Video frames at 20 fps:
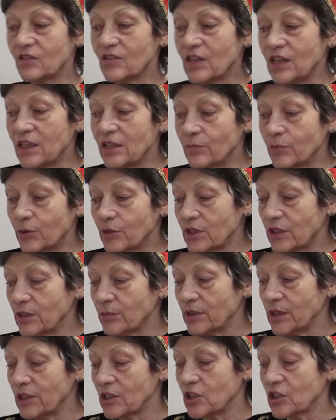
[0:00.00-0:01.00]
the input
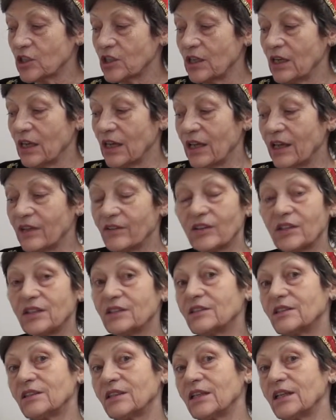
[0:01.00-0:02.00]
image, and
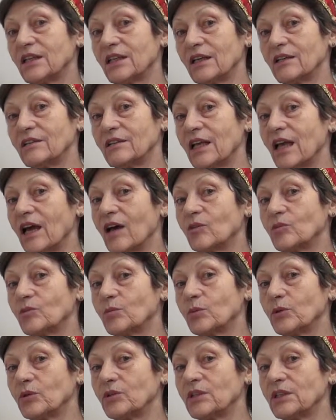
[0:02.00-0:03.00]
this the
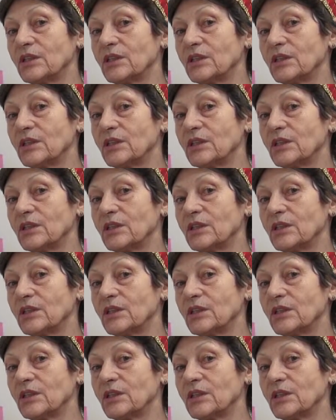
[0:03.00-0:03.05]
output